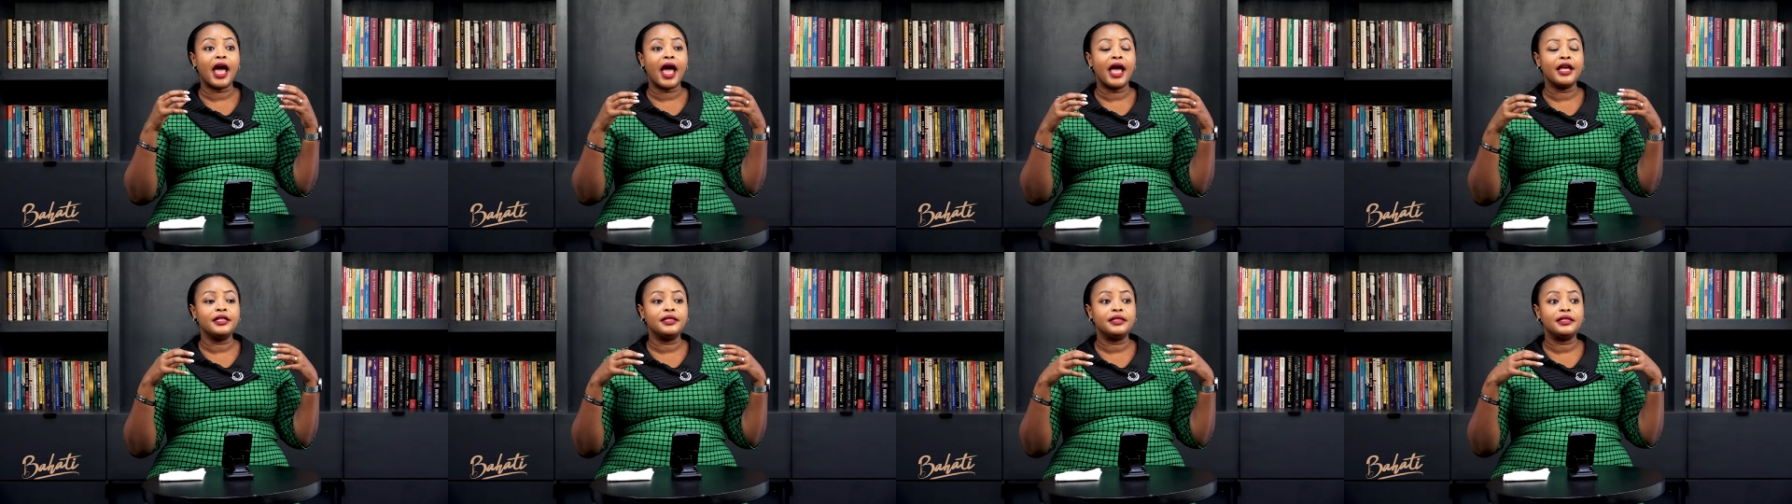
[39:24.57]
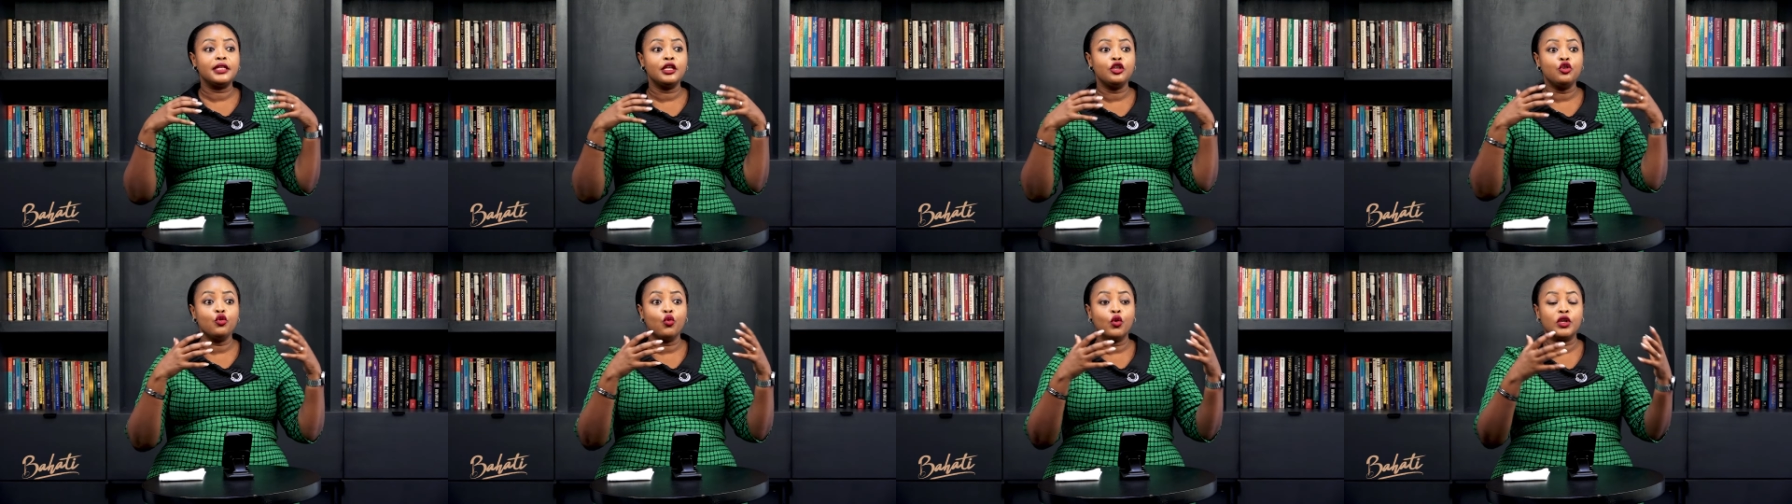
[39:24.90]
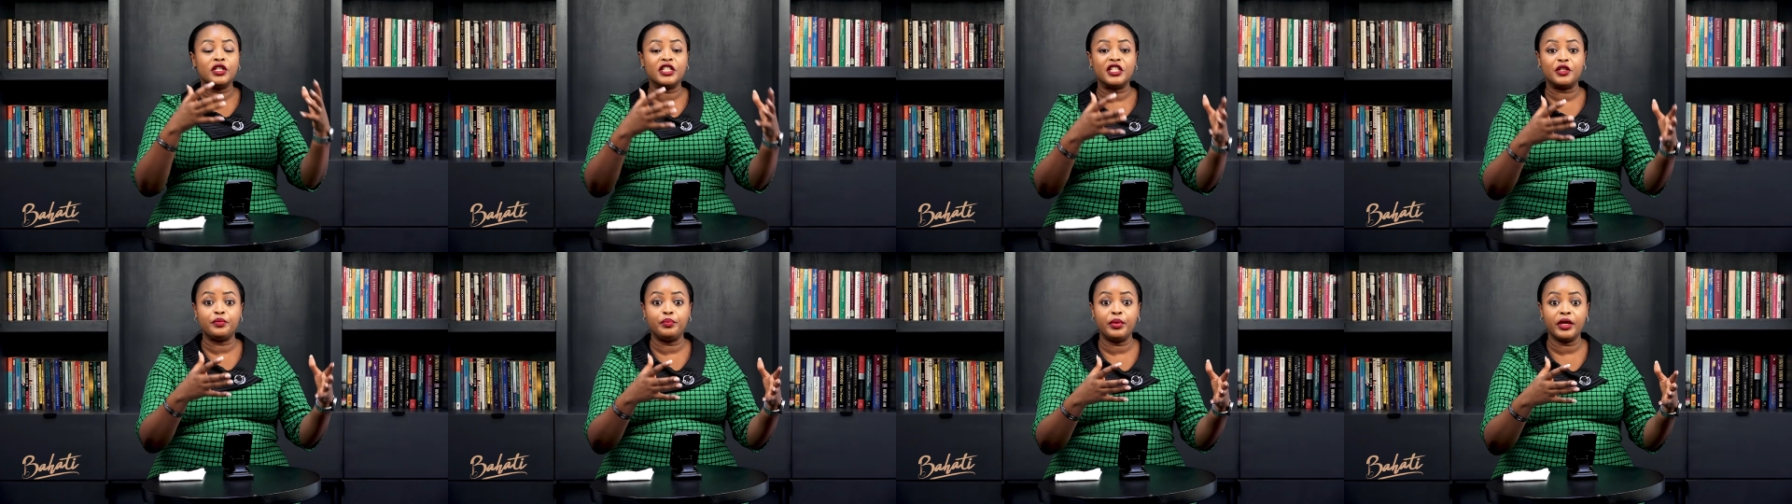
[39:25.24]
I see you
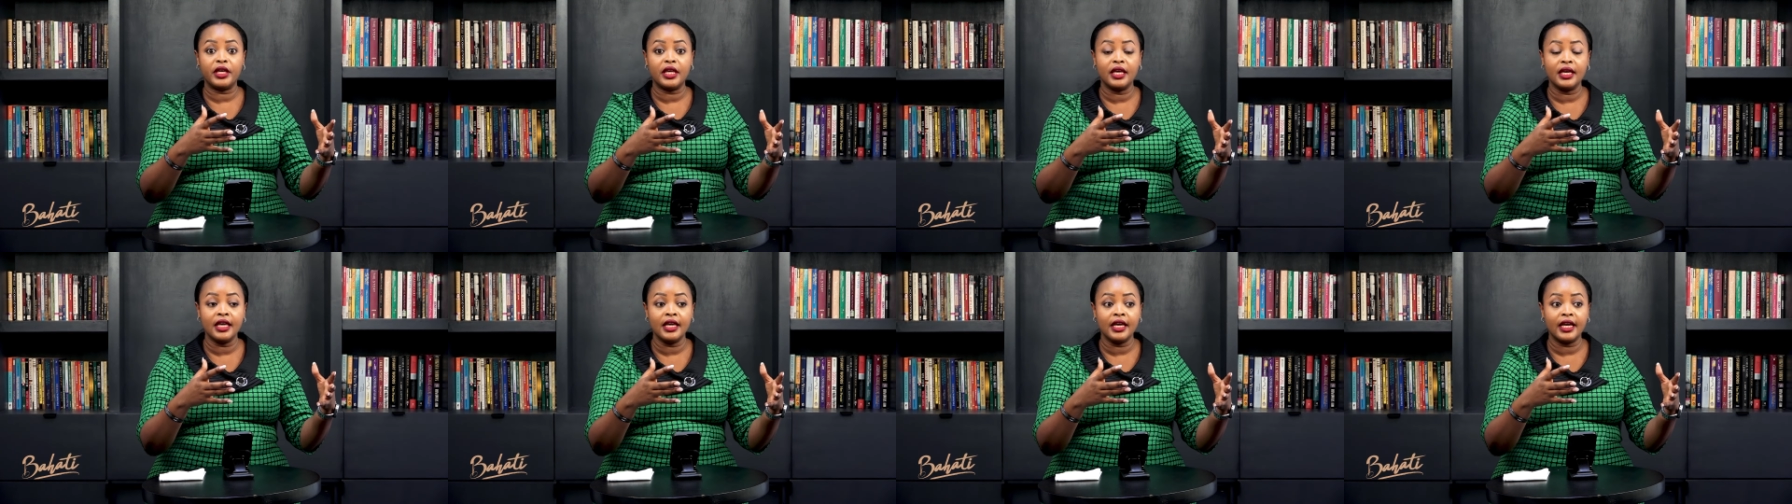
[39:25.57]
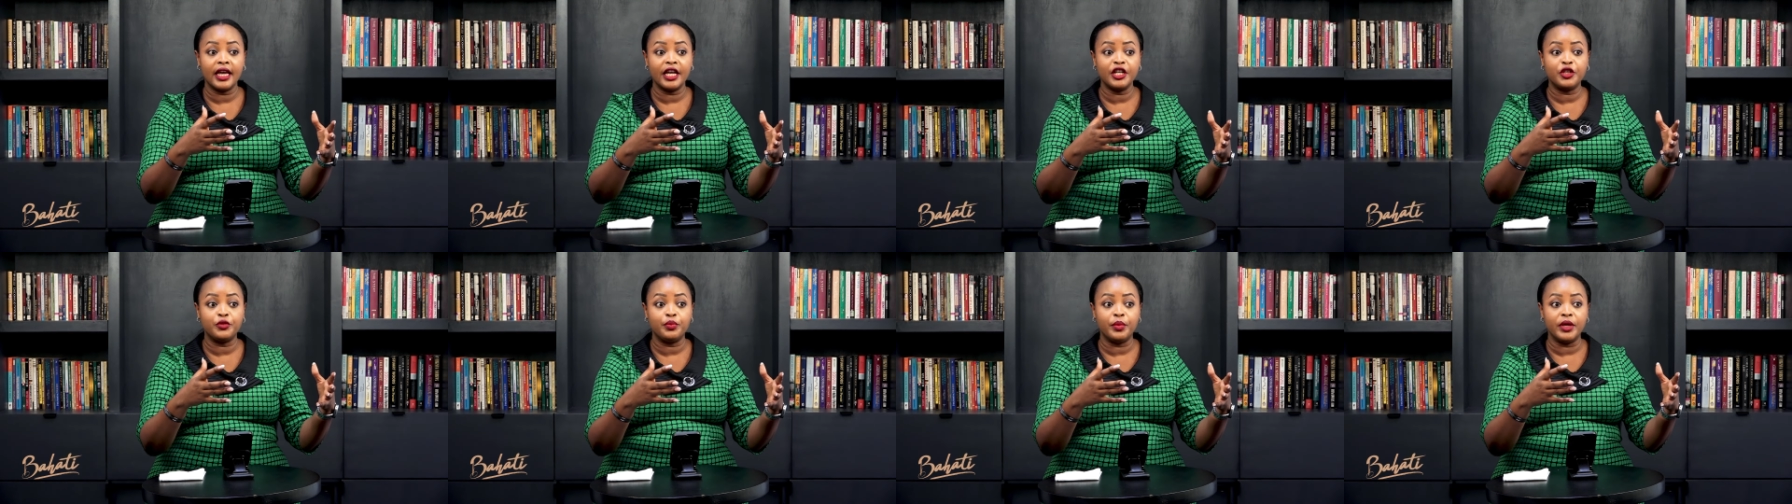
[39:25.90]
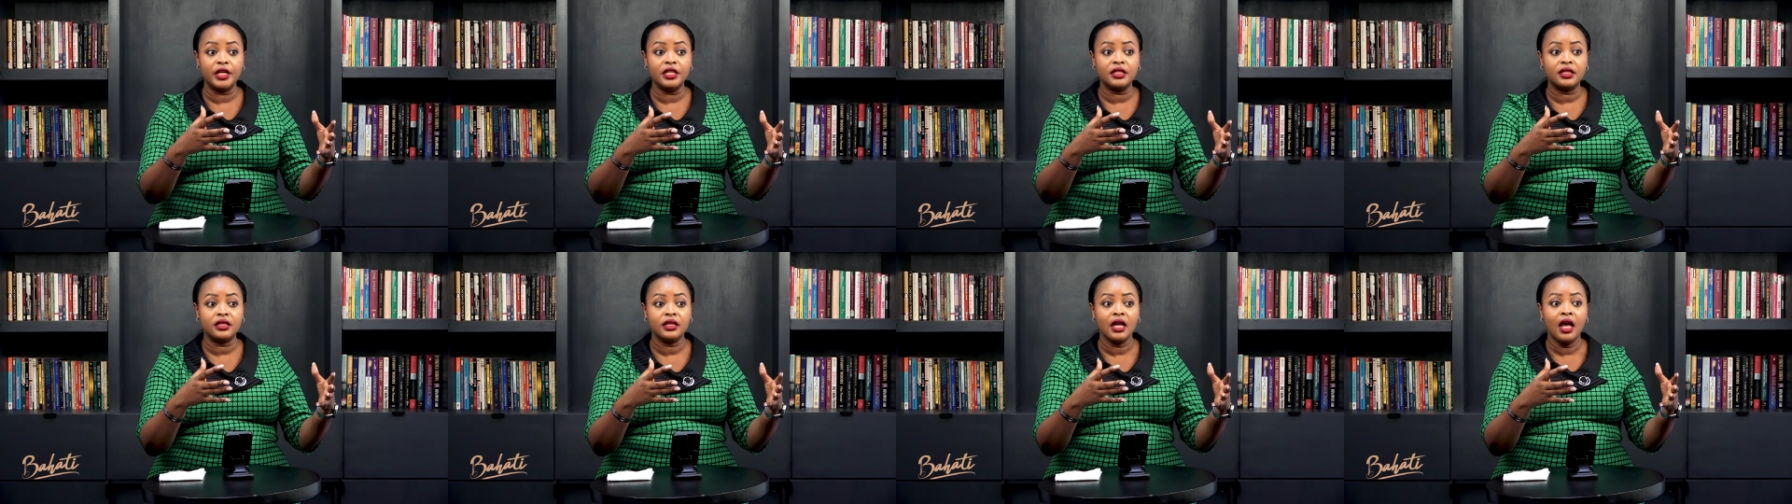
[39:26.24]
on speaking
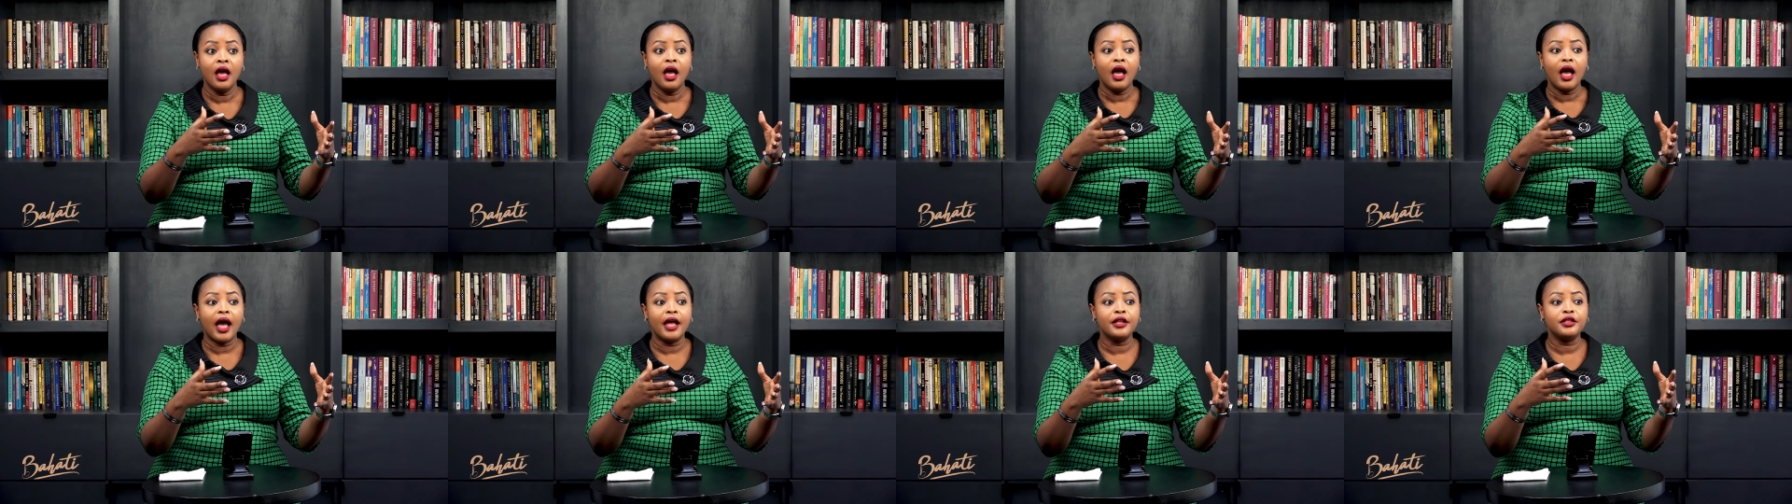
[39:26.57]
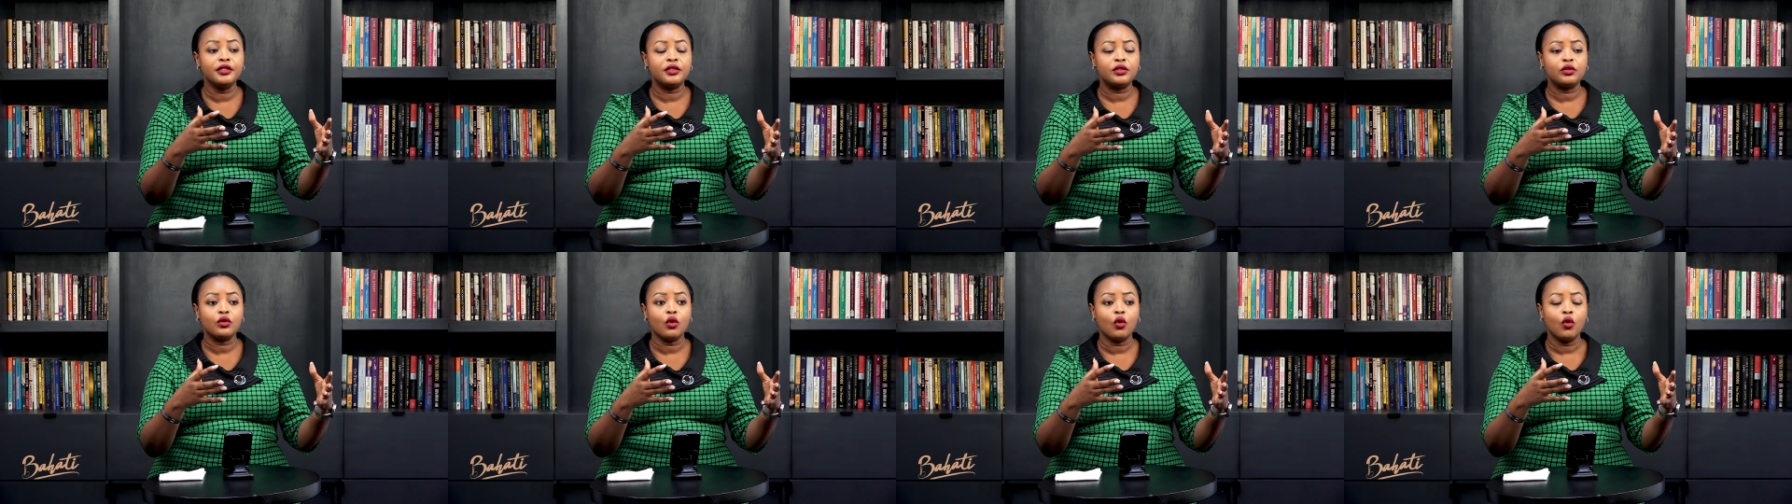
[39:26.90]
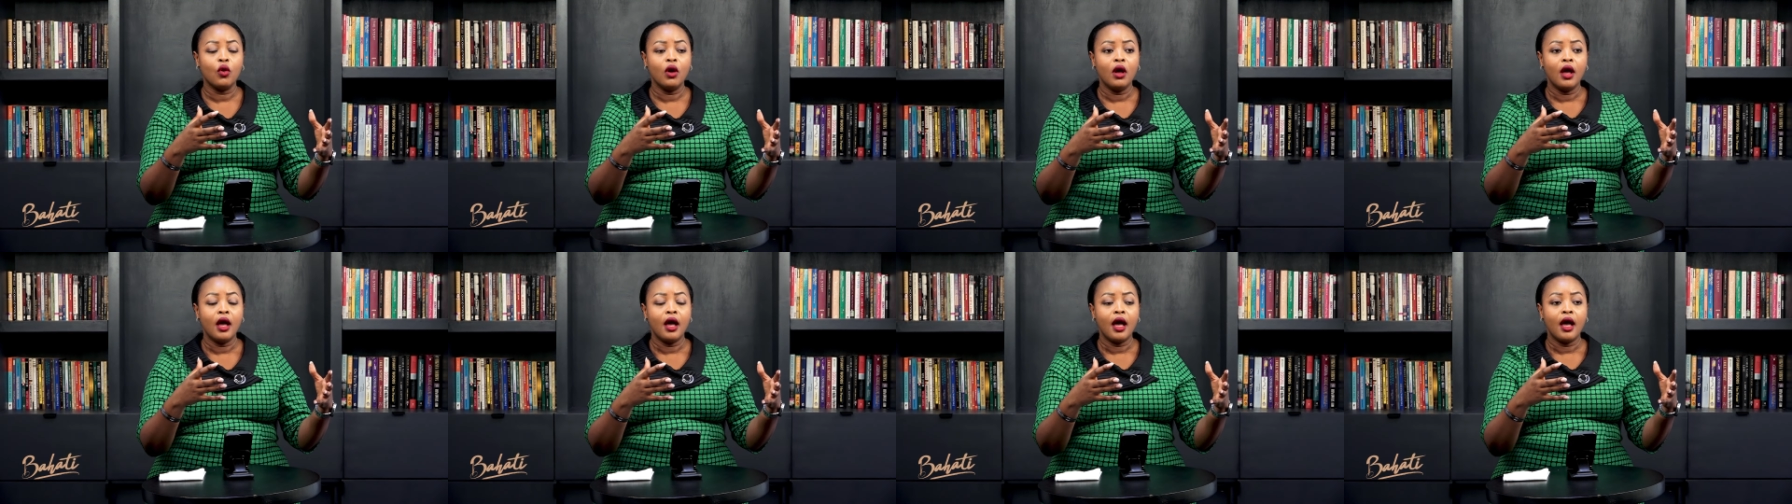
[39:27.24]
engagements. And so